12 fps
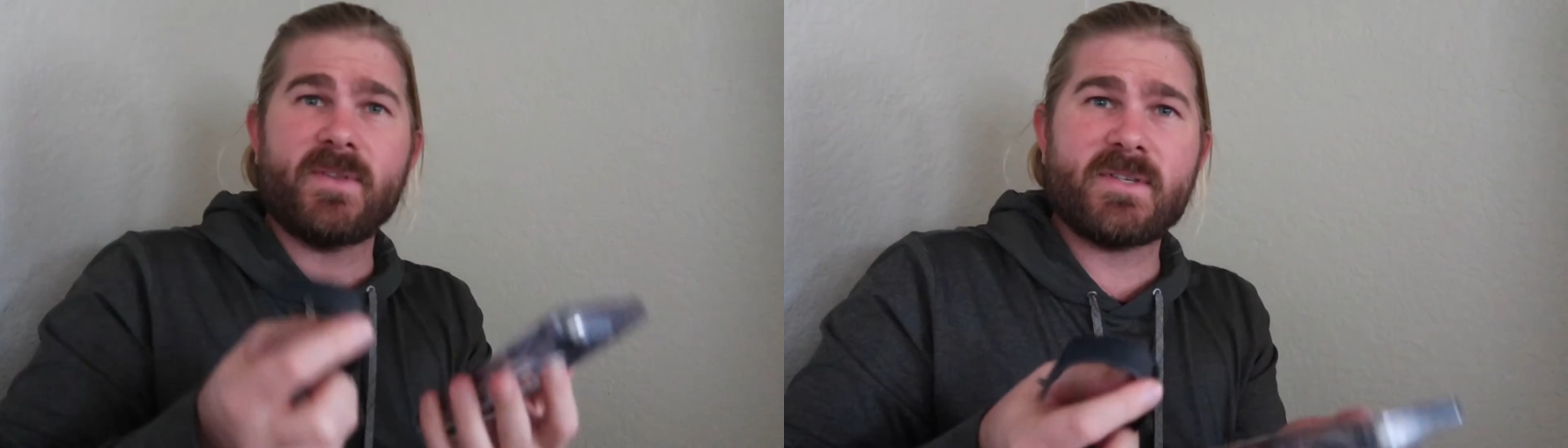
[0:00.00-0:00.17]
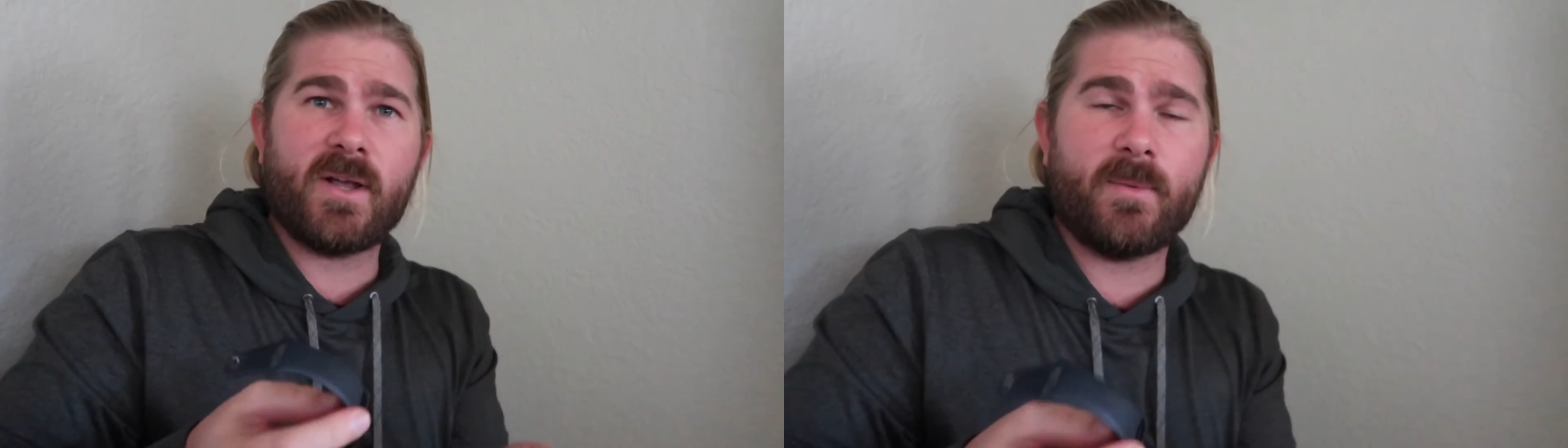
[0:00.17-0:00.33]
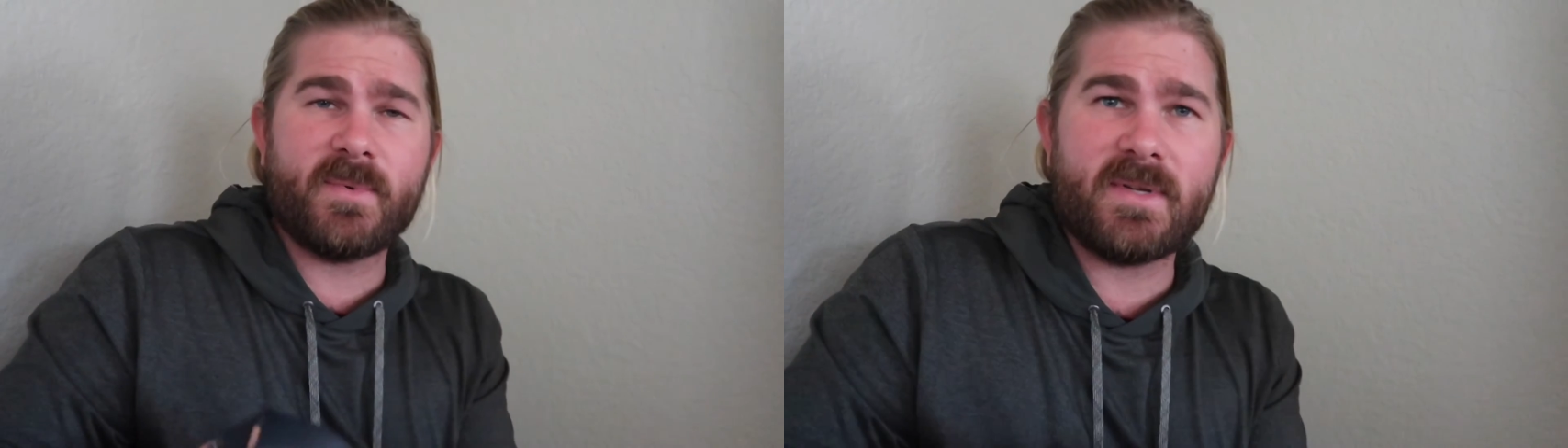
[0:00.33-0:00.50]
If
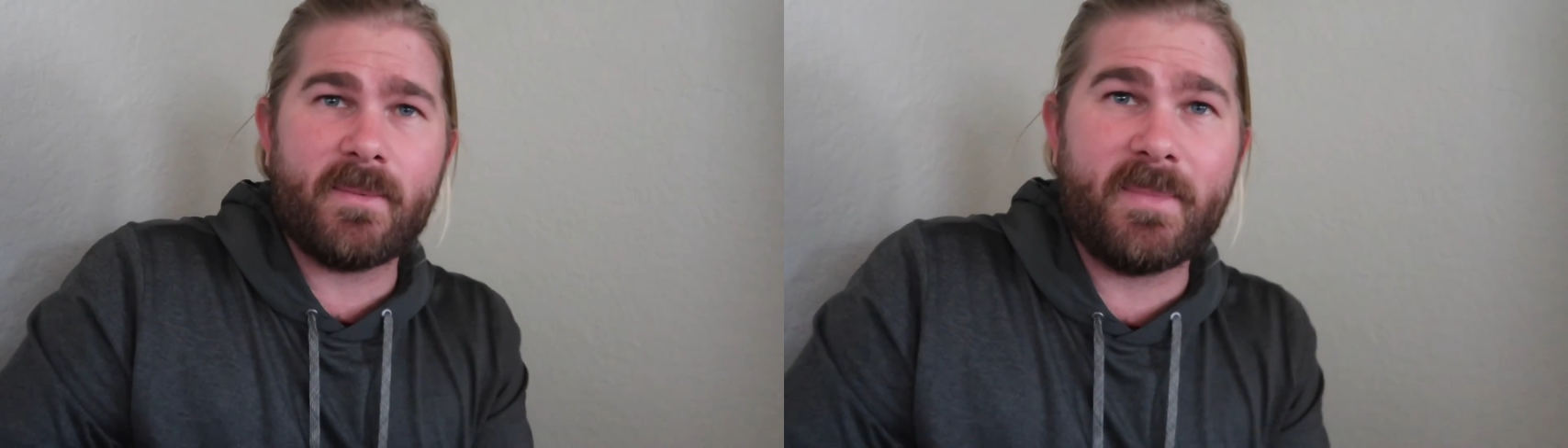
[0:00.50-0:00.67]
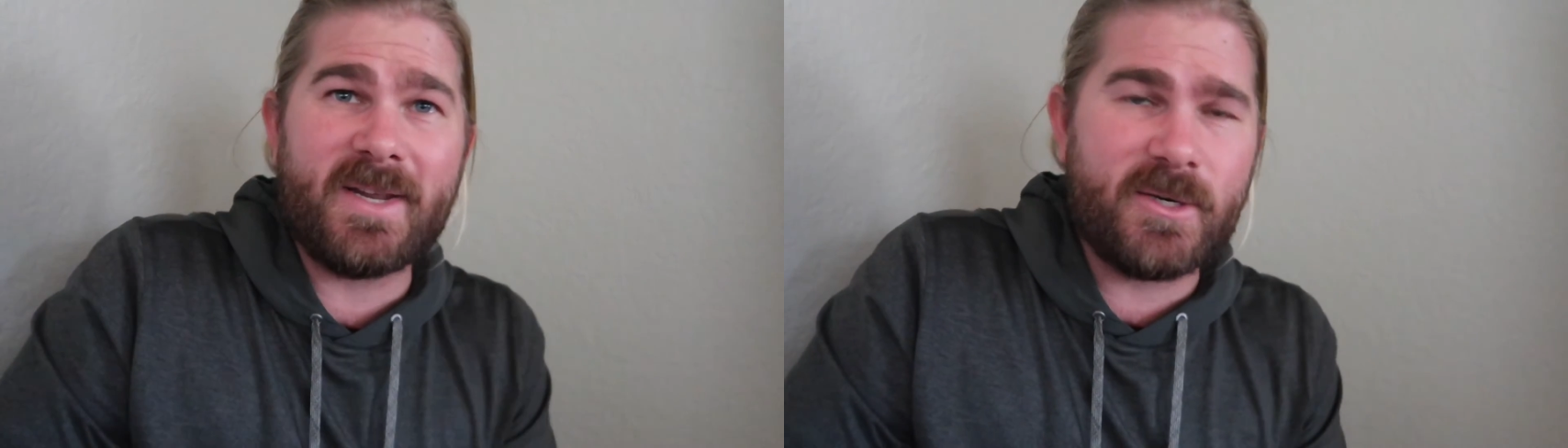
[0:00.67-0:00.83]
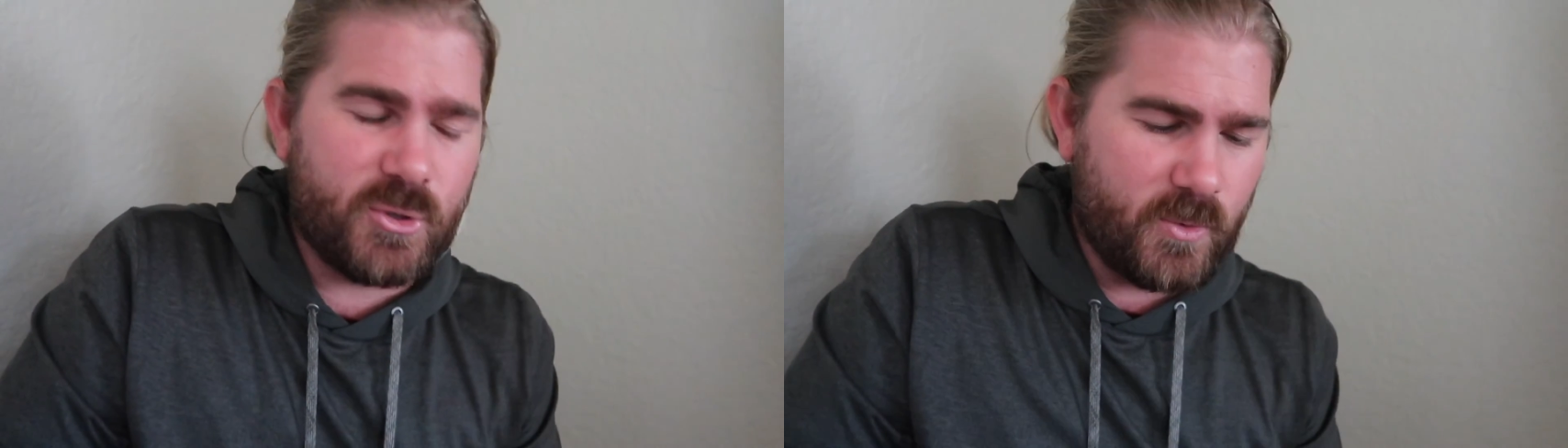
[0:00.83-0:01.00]
this helped,
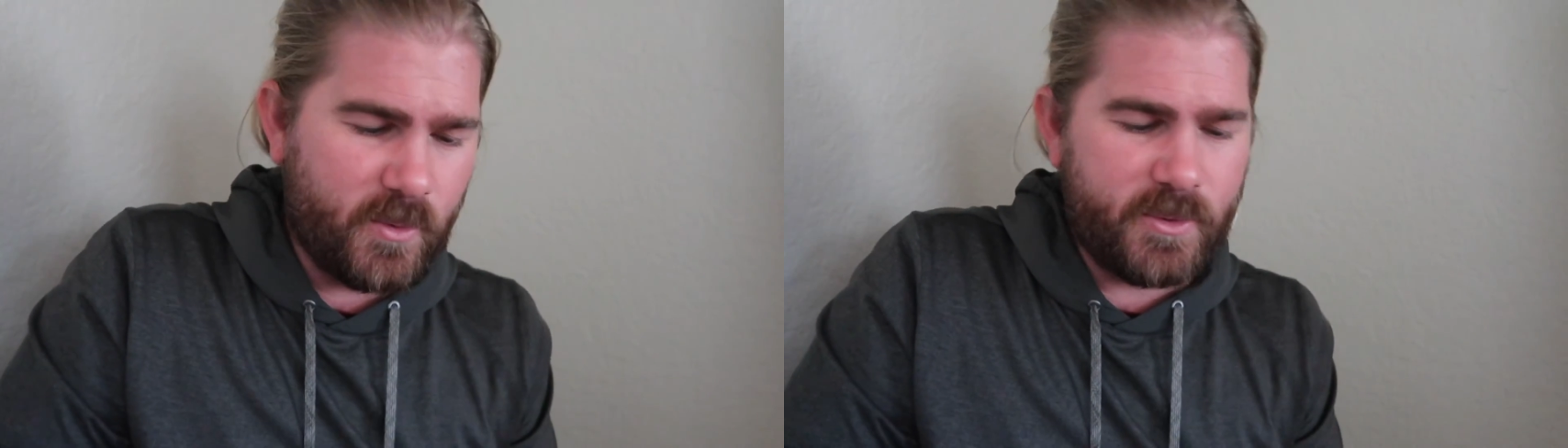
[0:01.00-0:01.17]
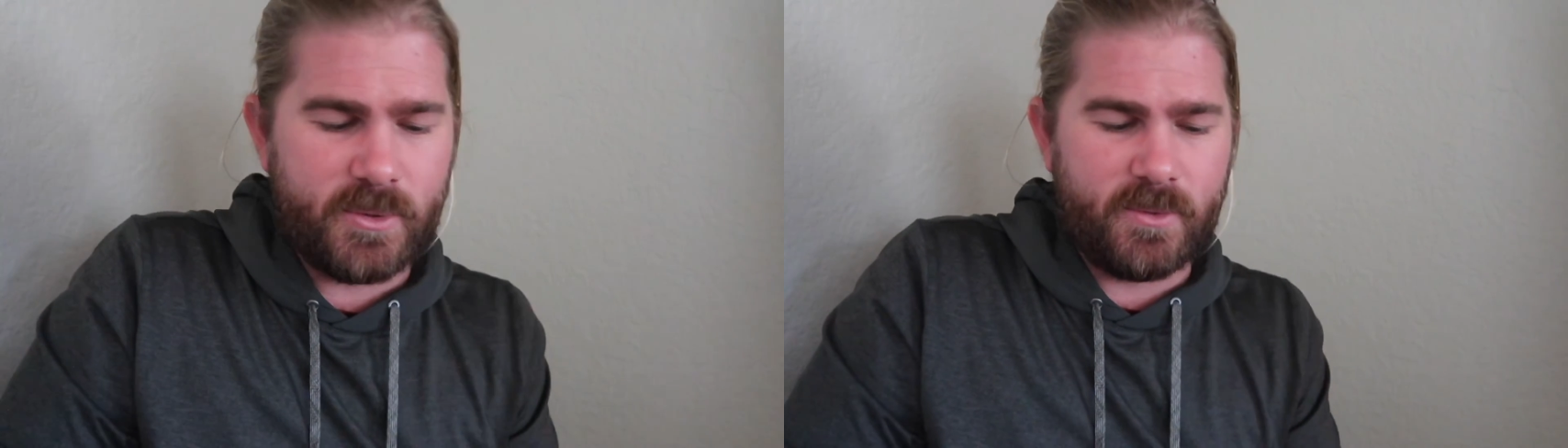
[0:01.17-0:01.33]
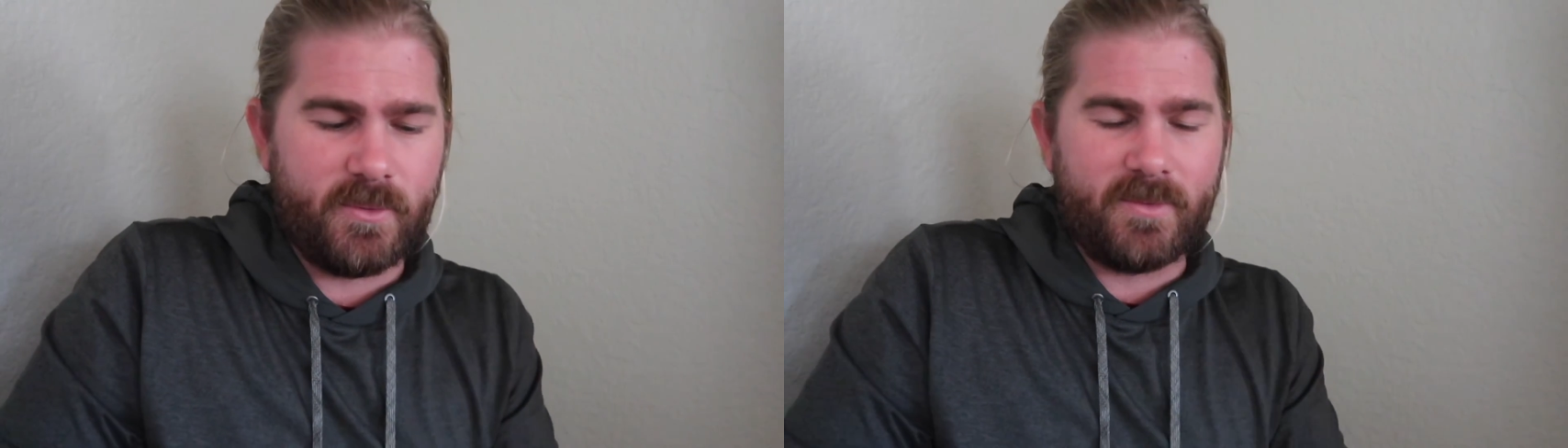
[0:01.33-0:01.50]
be sure
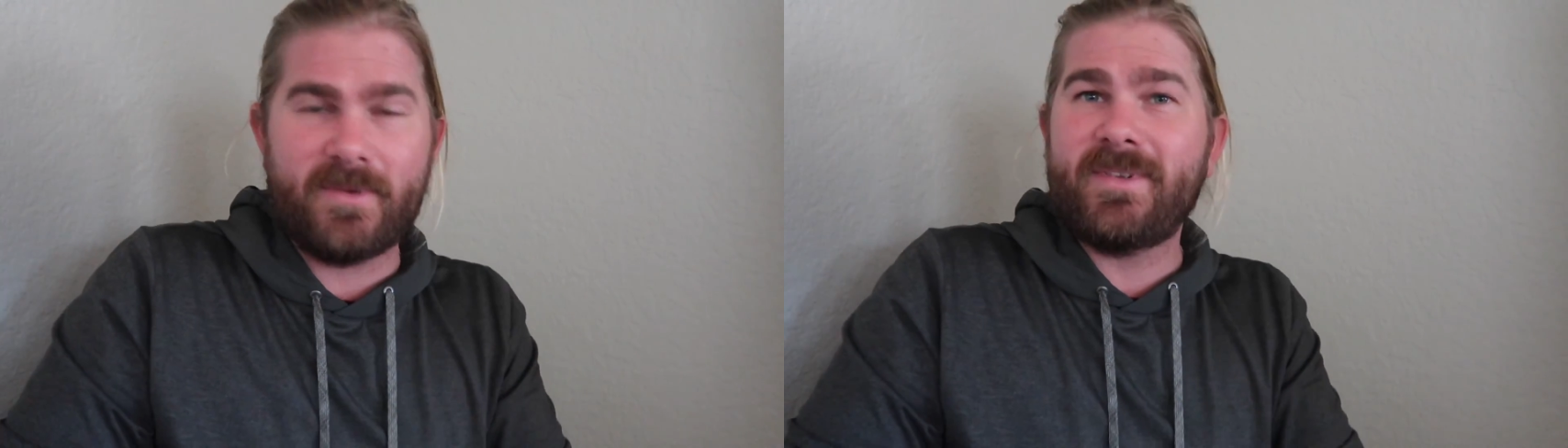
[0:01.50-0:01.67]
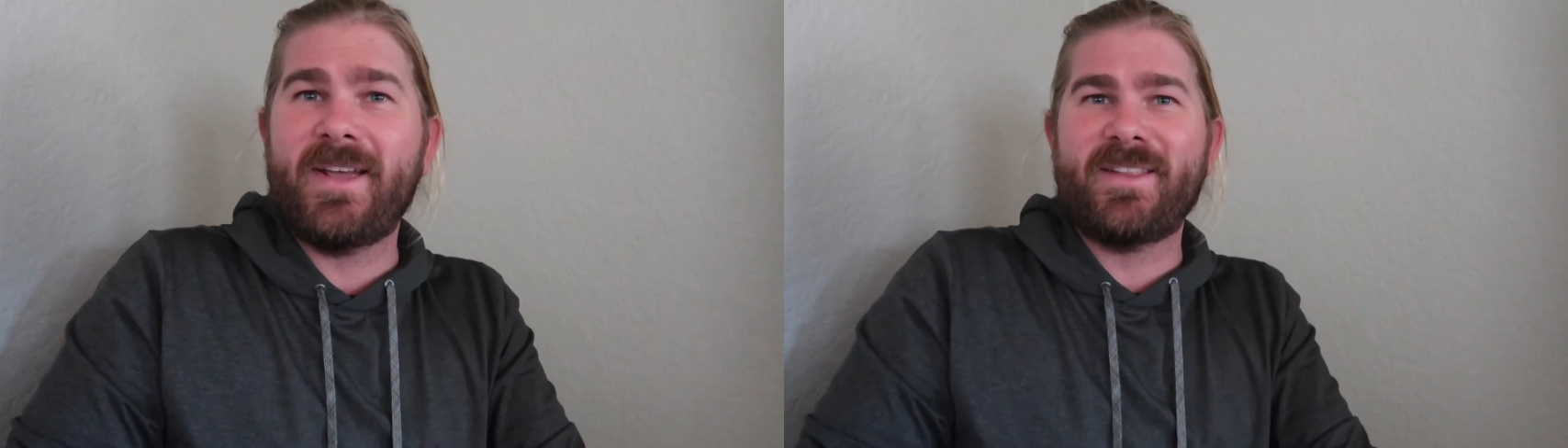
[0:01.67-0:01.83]
to